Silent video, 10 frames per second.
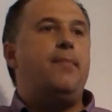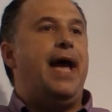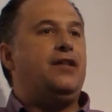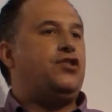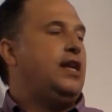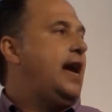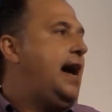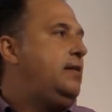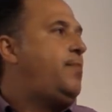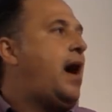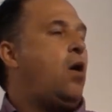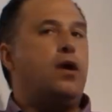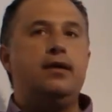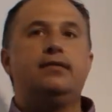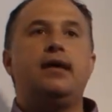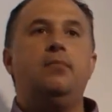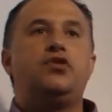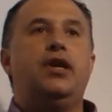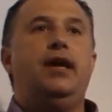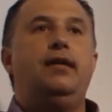matching on power
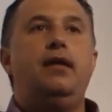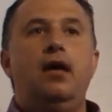consumption,